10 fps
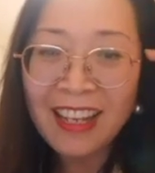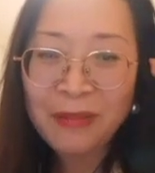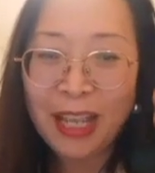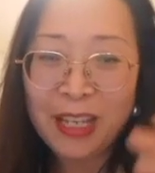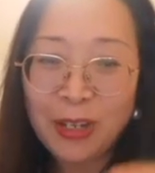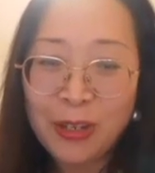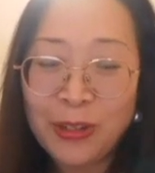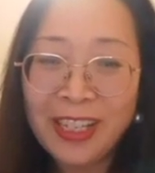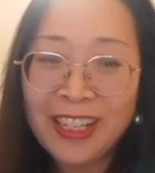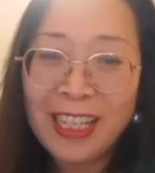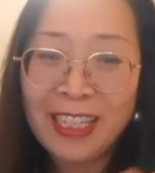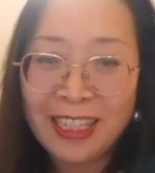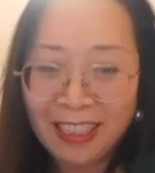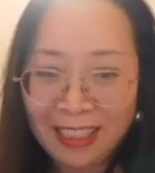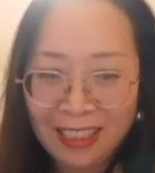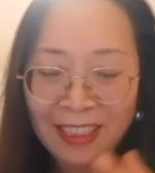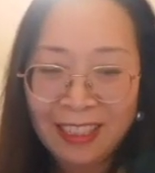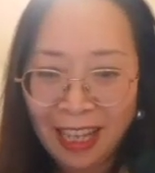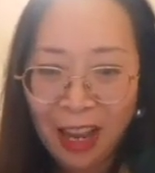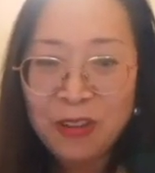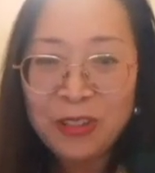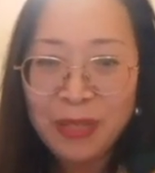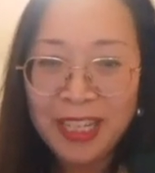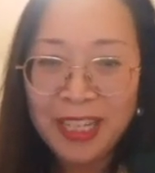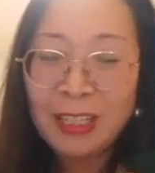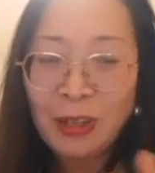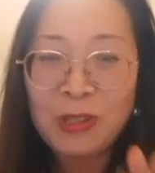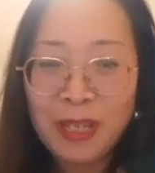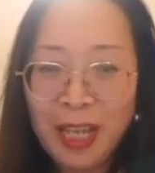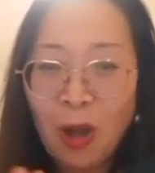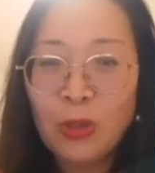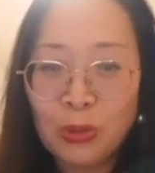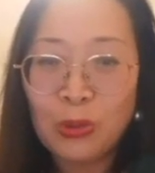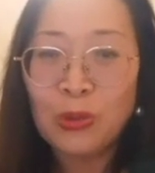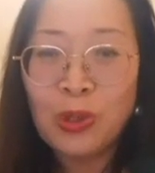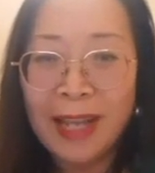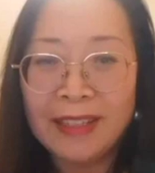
When he cook, he told me how to do,